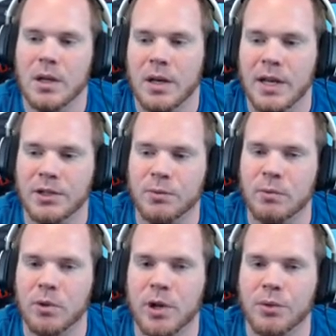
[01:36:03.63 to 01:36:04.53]
Next, we
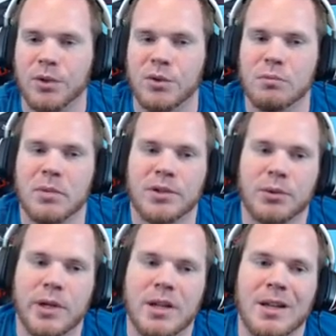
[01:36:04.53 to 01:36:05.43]
will go to
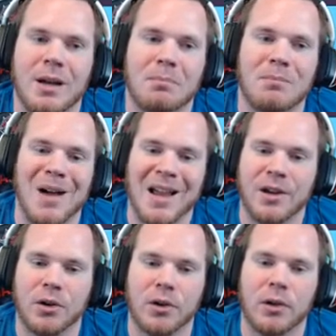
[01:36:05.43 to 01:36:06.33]
Misery
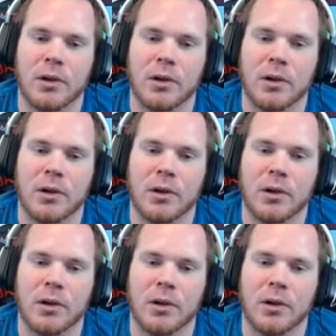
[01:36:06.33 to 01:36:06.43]
Mire.